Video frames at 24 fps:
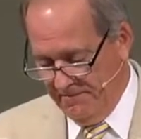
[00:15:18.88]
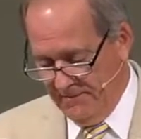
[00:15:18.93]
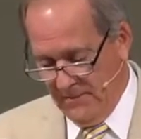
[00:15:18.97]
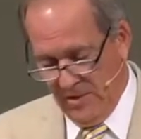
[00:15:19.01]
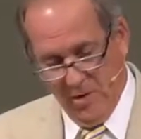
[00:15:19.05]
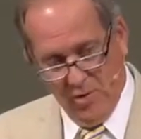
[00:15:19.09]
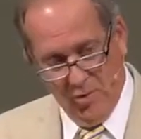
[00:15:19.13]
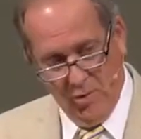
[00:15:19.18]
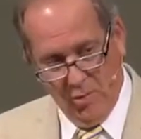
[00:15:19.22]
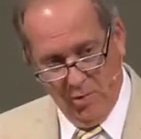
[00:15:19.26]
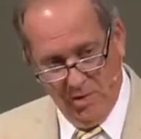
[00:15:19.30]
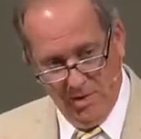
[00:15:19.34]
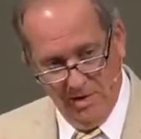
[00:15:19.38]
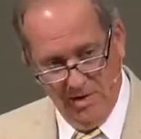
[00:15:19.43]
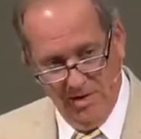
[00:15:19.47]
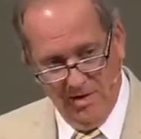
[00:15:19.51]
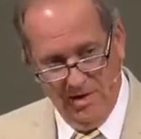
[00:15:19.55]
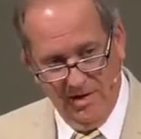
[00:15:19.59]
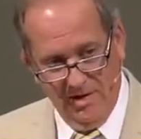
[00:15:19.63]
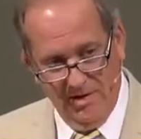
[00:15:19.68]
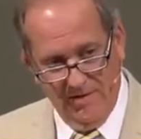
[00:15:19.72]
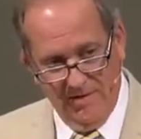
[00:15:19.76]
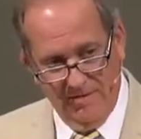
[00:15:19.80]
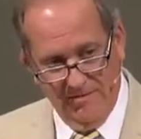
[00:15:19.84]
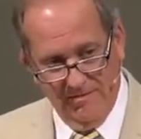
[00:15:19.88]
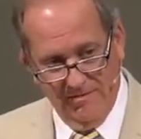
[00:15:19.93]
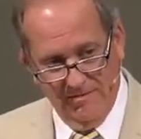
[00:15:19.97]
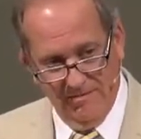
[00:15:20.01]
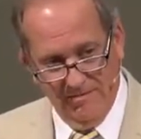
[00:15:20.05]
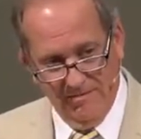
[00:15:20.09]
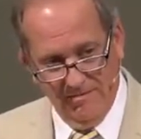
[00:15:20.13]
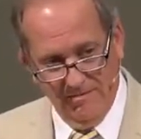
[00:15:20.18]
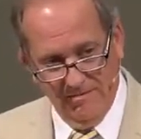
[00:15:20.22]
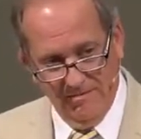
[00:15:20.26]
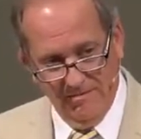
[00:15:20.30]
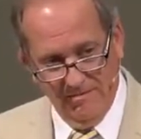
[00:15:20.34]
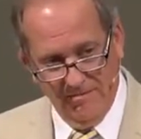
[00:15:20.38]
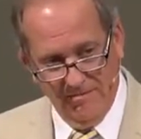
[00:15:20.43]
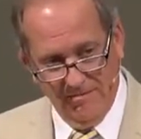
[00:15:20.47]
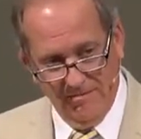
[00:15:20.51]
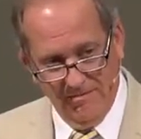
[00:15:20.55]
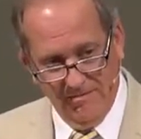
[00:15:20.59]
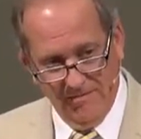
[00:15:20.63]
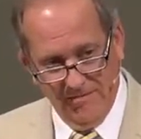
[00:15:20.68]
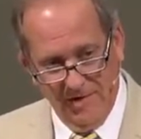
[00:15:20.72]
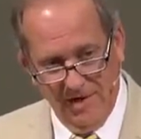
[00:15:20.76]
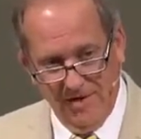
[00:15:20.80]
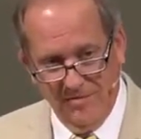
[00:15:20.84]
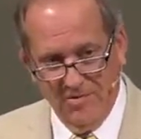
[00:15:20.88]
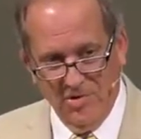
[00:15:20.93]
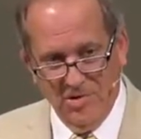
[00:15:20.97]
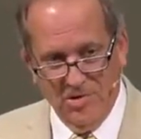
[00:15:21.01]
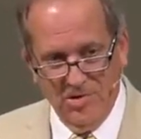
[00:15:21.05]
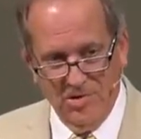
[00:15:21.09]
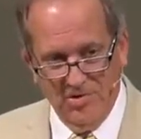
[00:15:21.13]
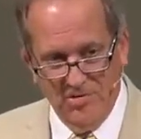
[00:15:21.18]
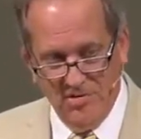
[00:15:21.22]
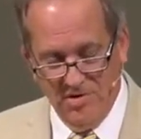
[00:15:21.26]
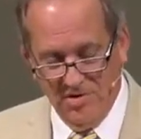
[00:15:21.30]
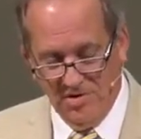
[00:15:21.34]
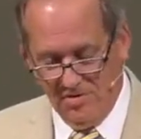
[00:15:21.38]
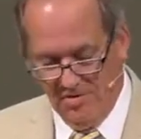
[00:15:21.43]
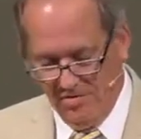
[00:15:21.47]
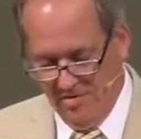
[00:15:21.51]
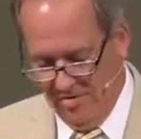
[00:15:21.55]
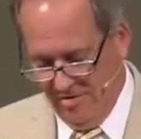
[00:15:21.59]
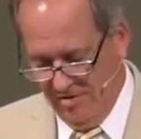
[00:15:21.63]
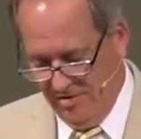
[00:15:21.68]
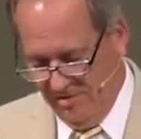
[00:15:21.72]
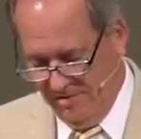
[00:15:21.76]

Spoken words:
On one day, every Jew destroyed.